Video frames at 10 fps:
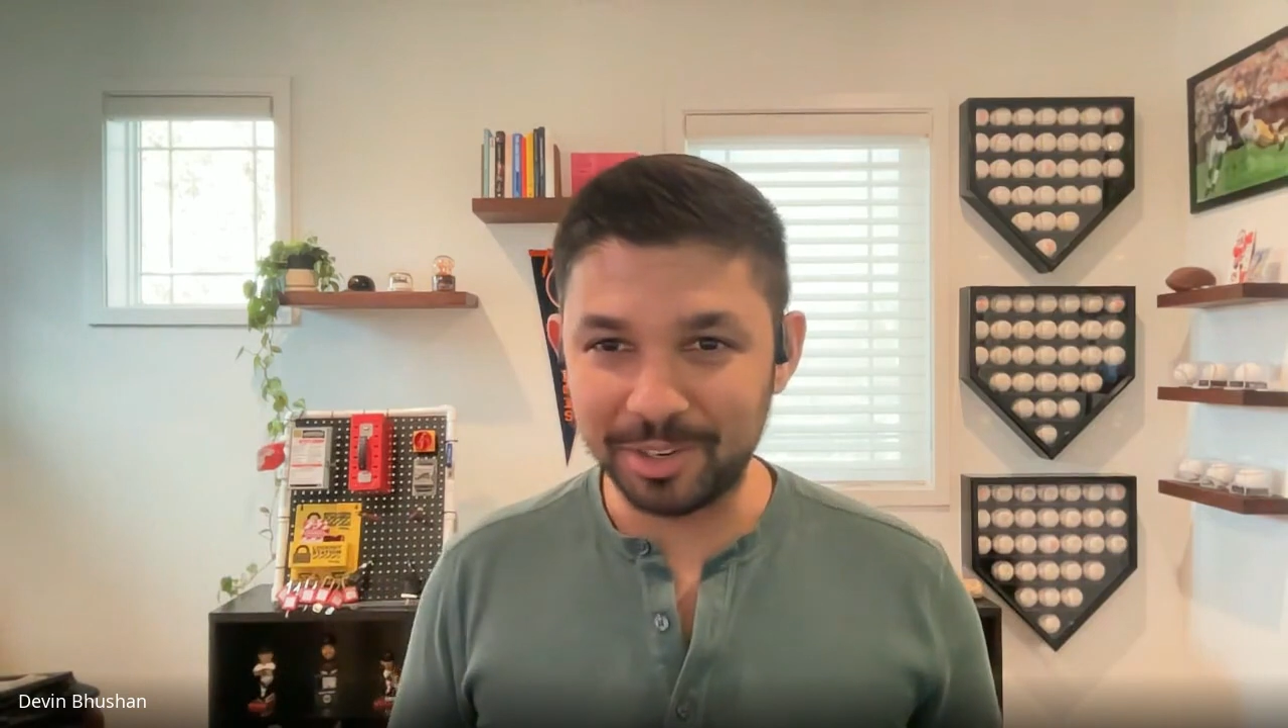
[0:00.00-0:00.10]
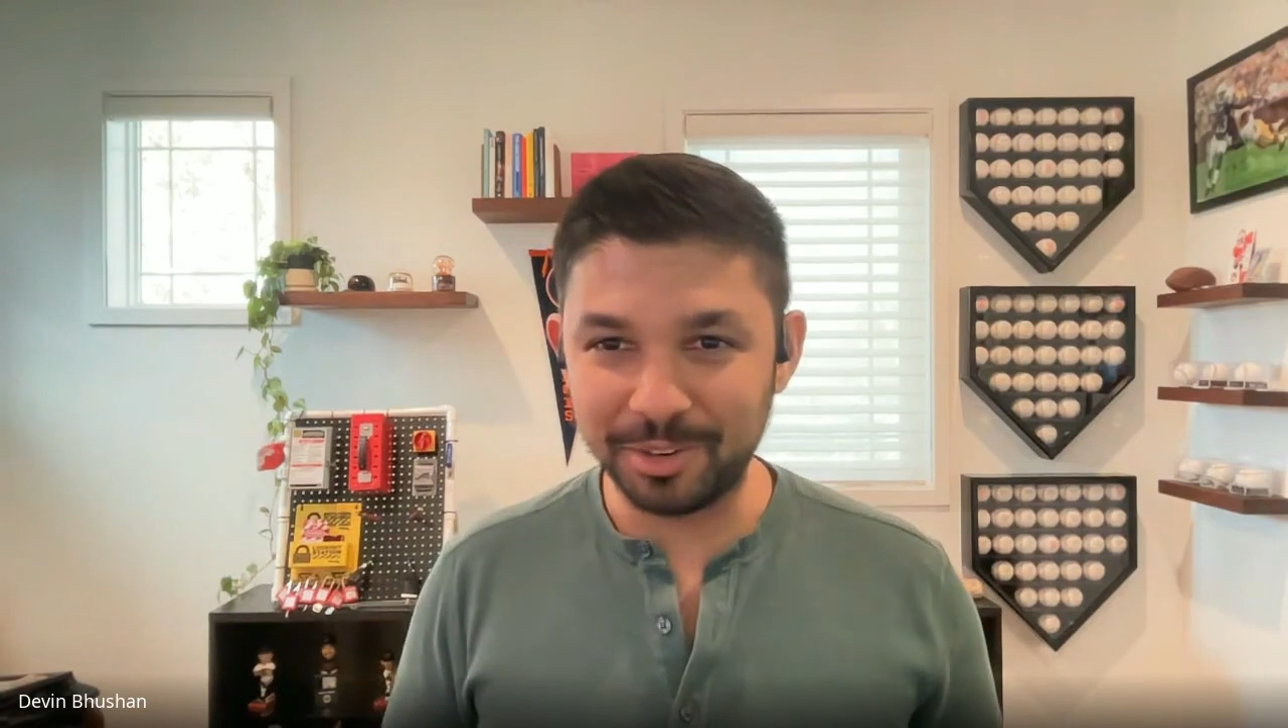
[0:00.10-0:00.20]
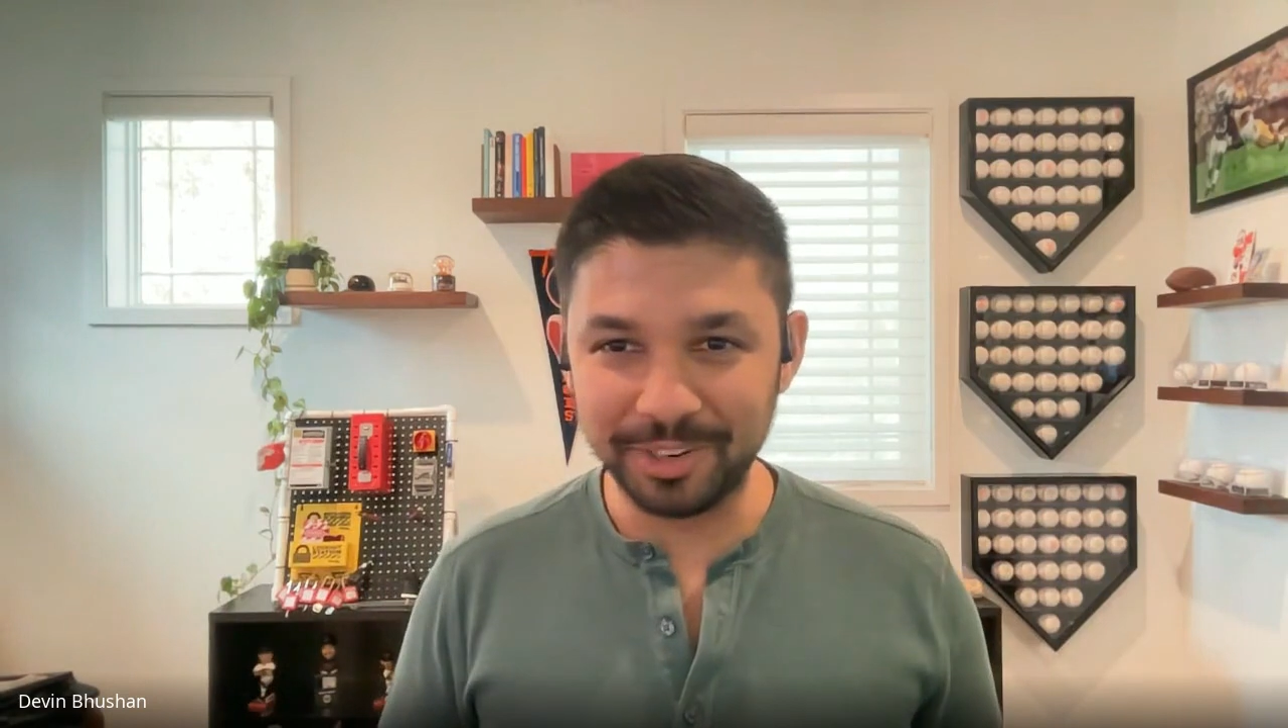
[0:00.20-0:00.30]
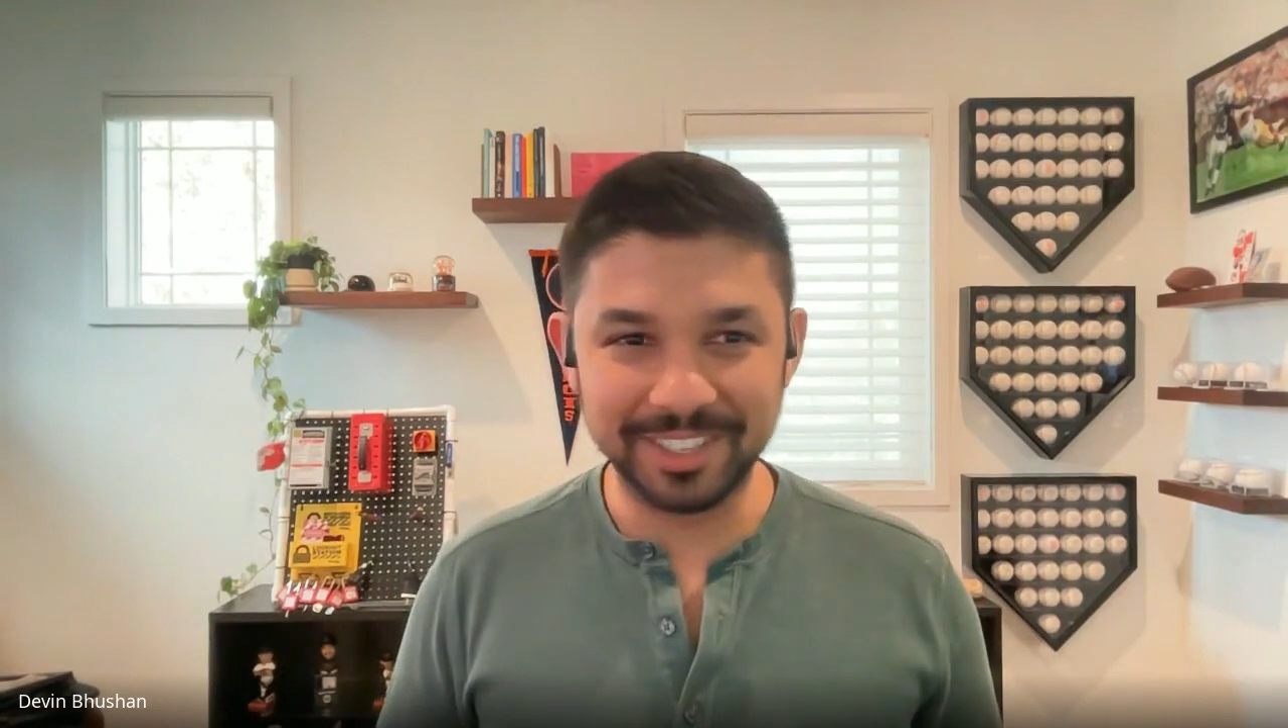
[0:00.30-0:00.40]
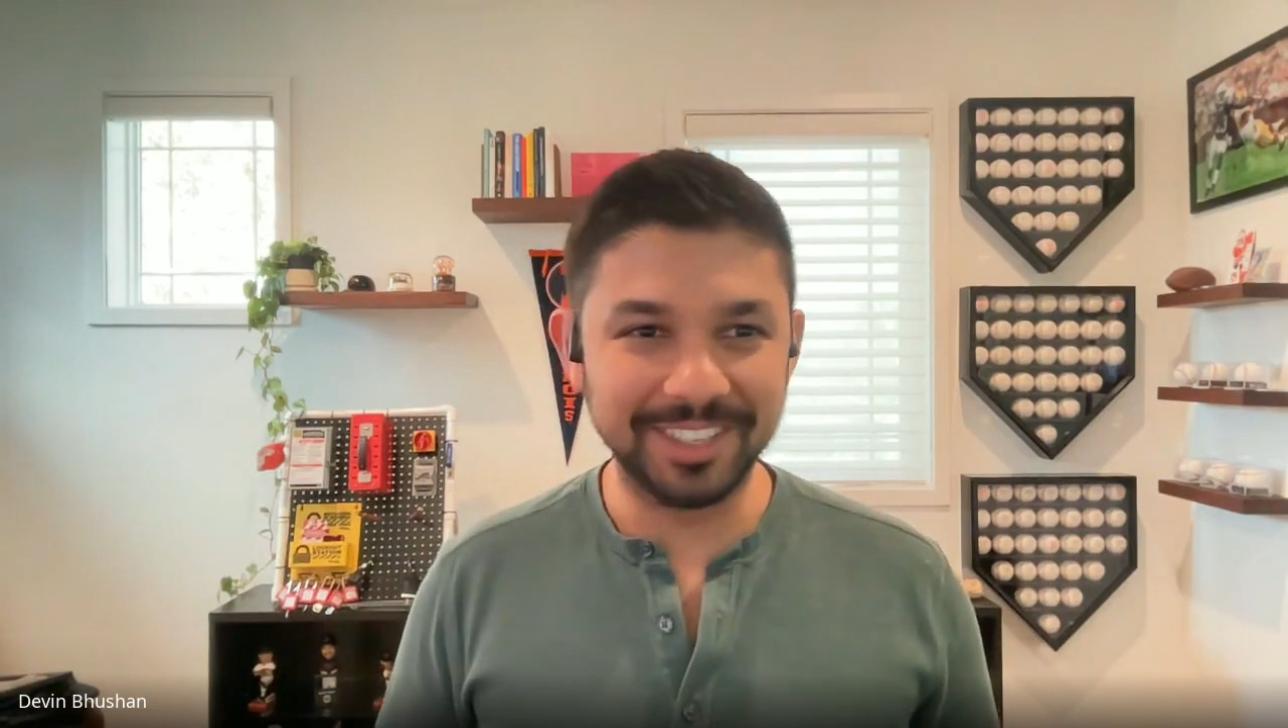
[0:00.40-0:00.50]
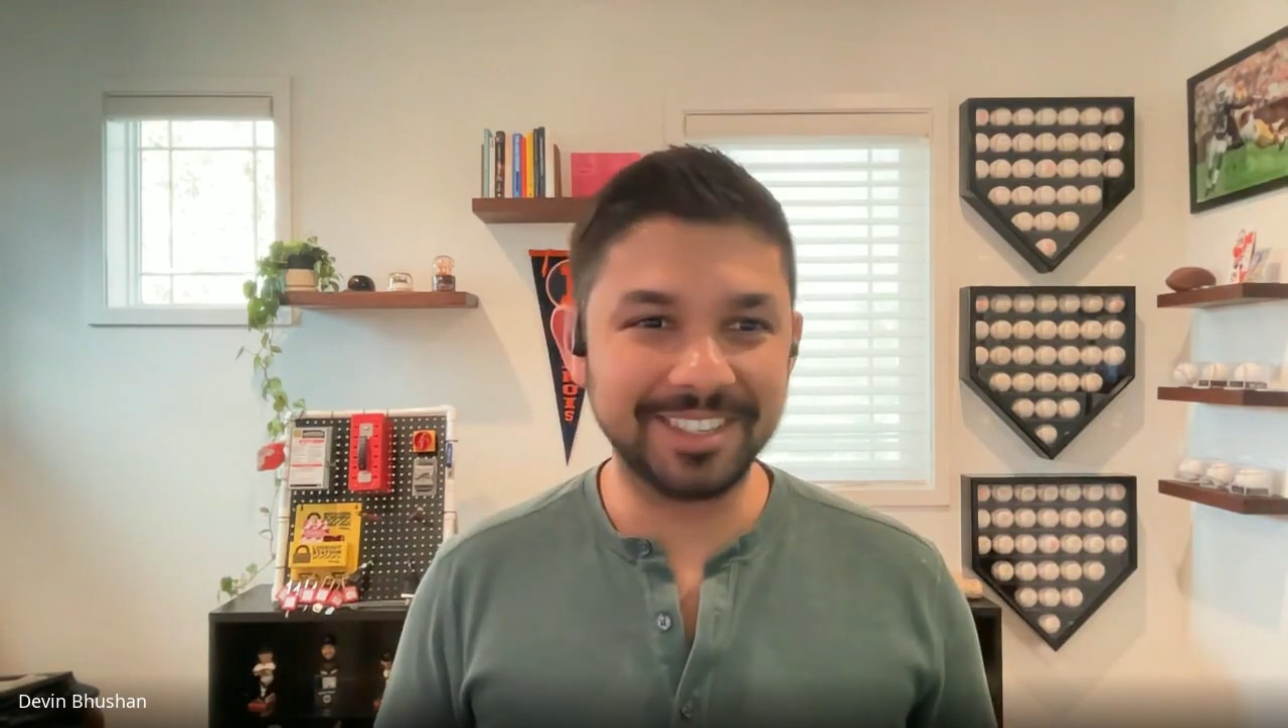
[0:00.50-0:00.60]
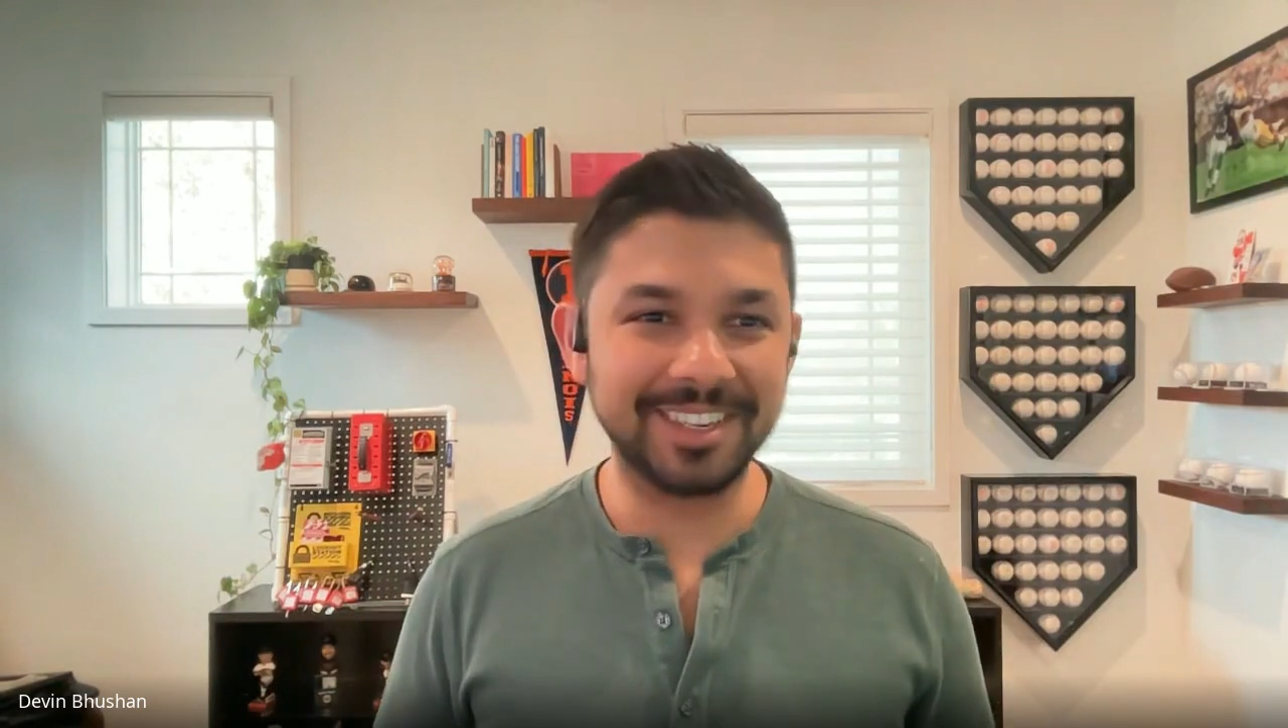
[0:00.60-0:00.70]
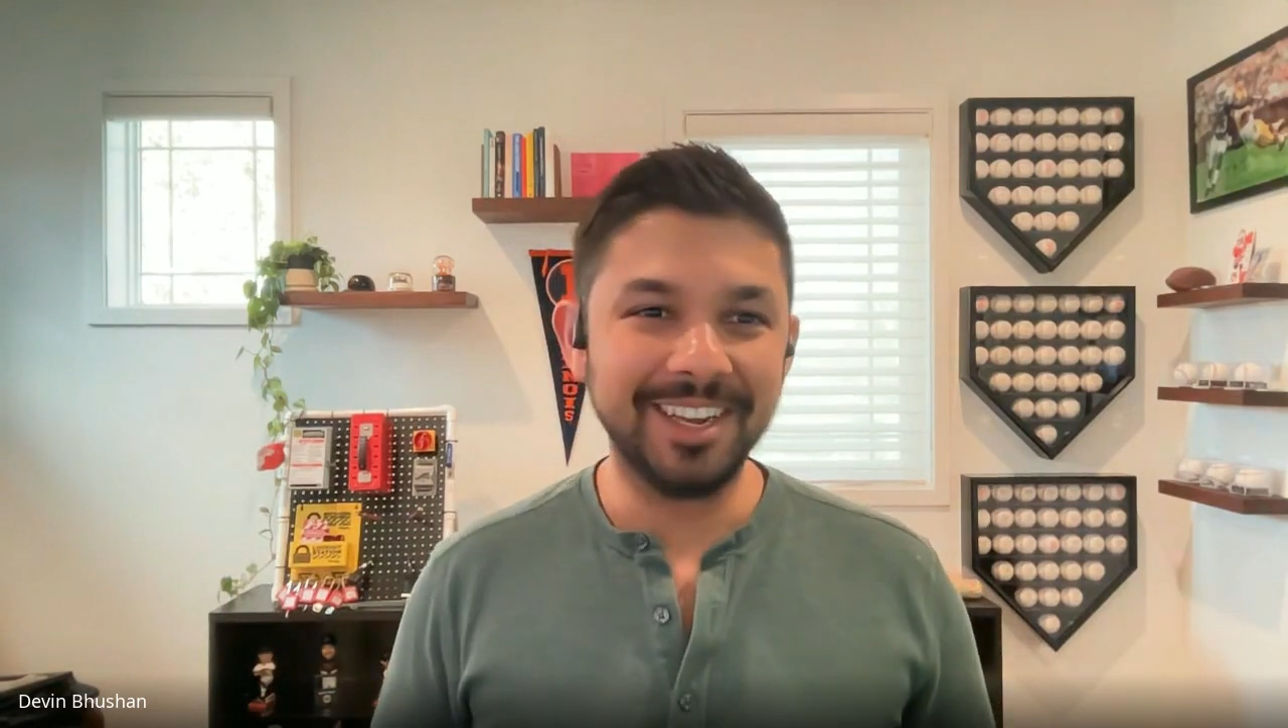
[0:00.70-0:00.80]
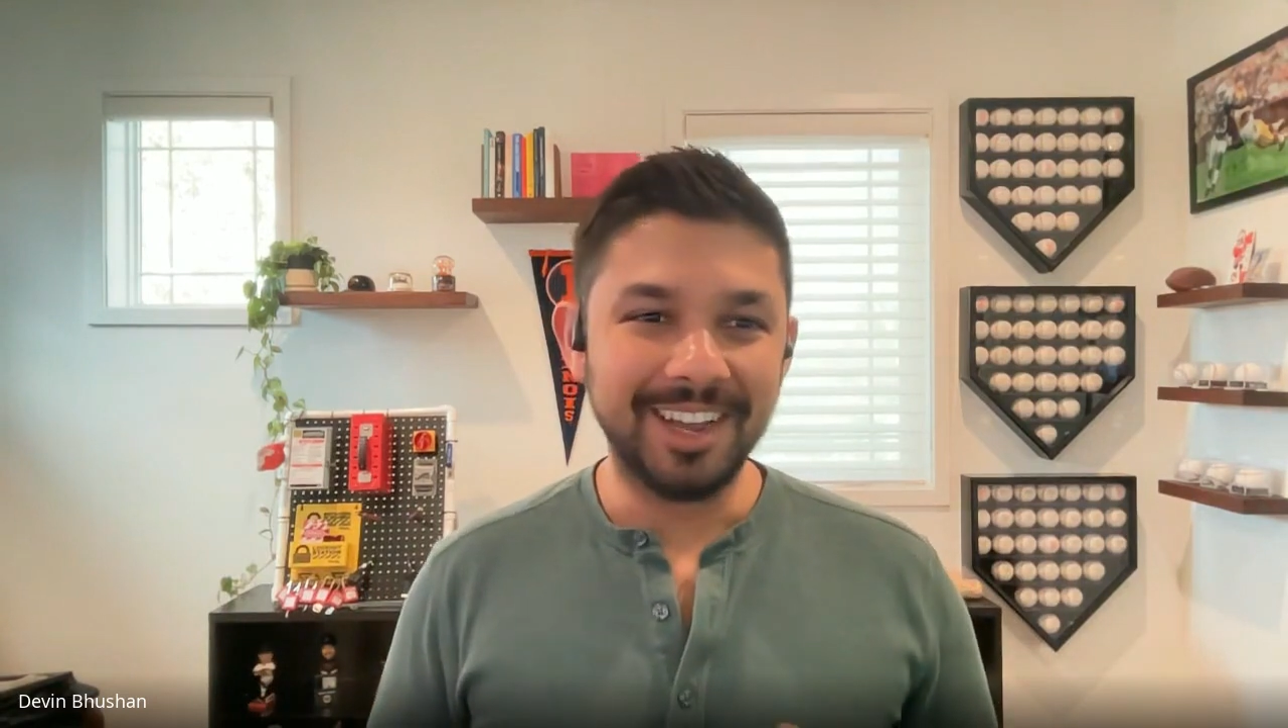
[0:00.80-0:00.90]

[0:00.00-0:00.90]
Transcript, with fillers: two reasons.